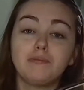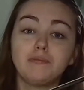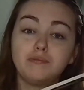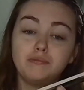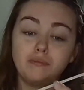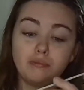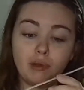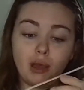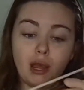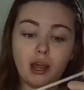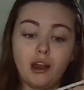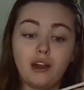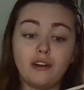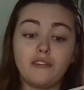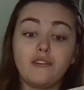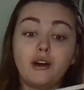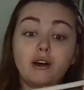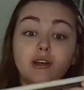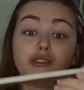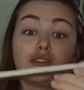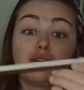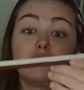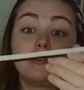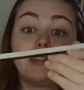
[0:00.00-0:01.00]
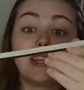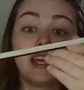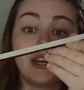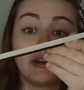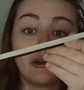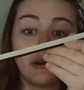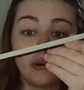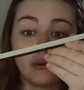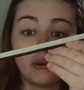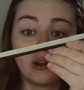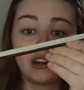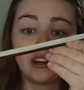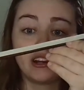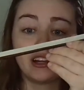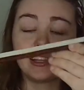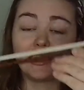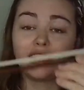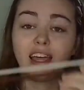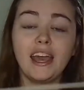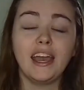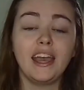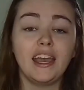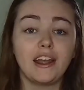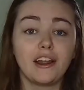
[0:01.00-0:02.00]
are also narrower in the
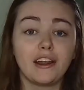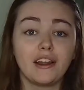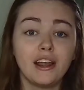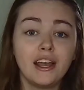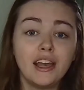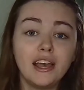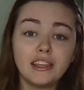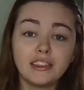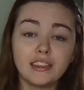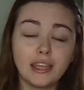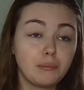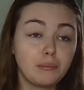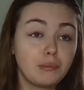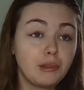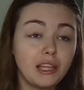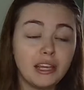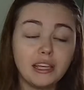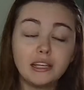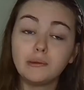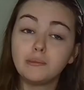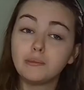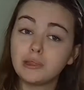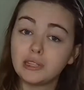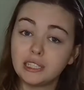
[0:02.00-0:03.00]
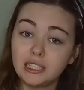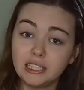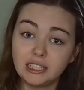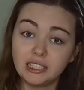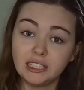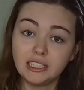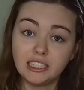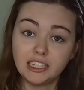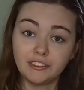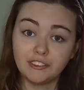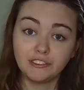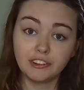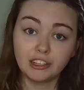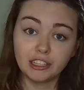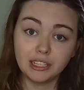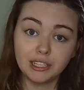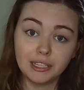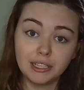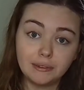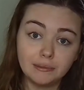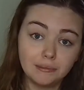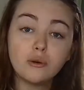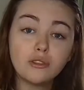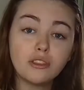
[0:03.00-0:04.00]
hair. They play completely differently.
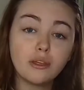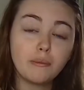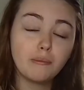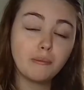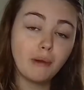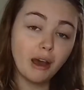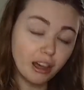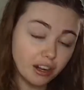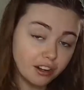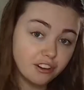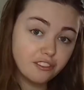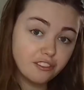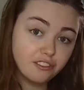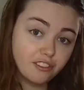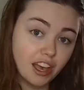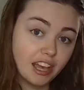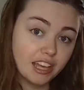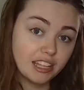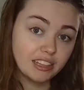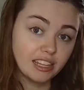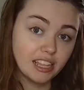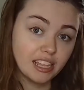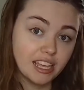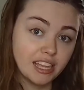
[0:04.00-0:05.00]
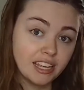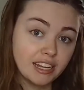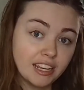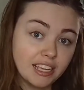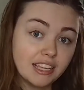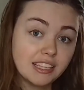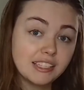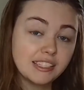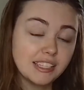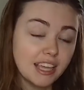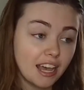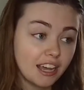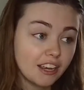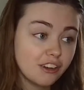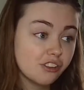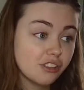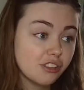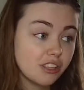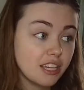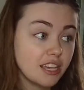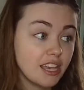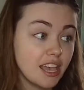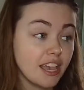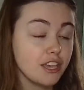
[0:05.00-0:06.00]
The modern violin is
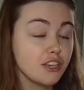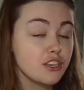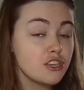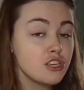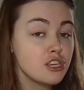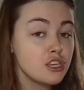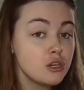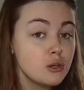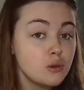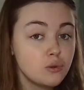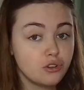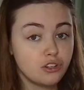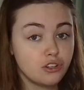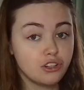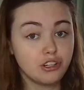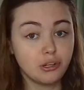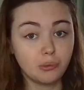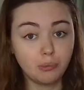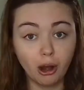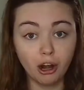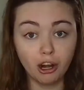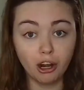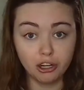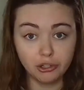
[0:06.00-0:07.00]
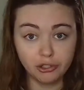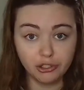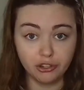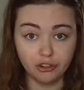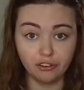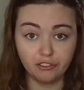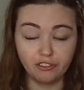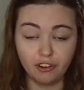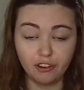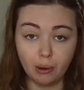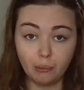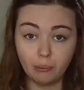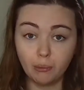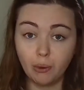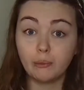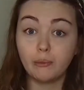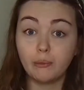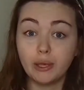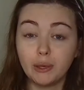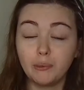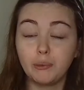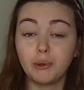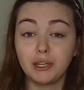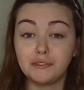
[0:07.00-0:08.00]
actually a huge departure from what we
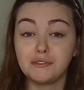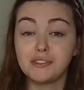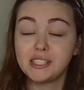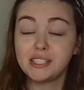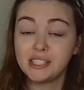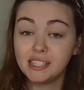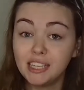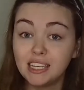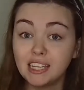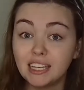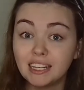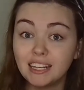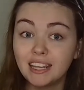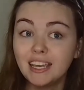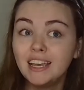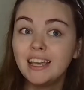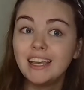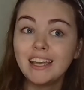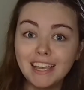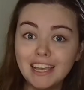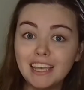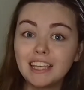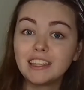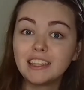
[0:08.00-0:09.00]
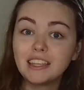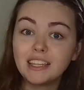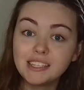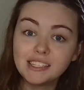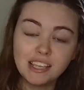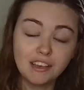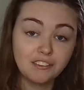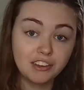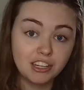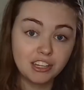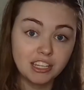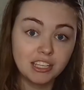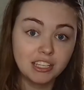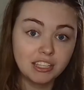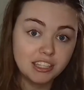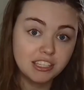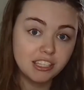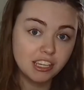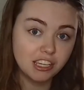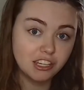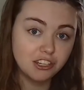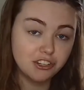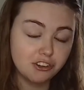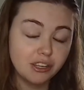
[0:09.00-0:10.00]
would have seen in the 17th
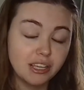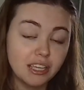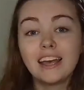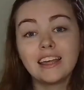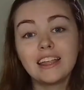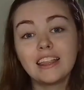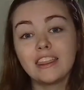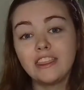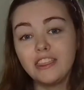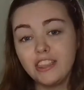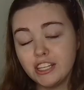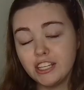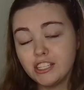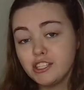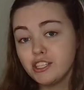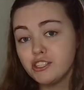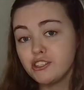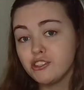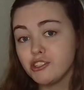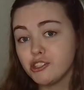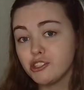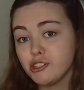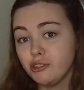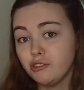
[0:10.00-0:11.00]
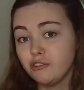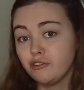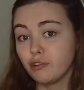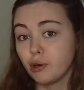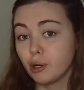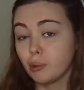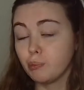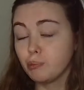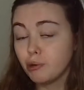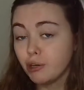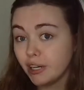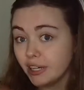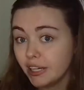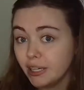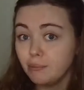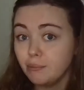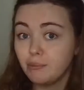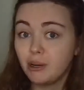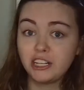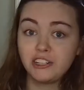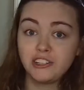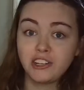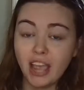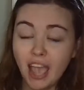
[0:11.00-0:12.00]
century. This is true for pretty
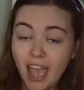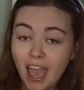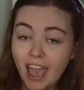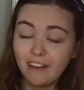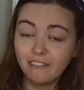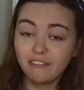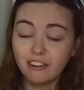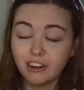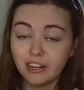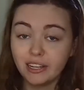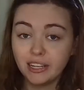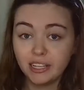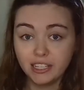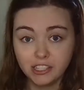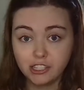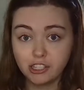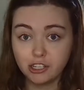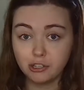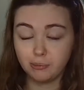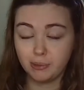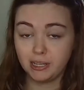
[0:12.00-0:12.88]
much every instrument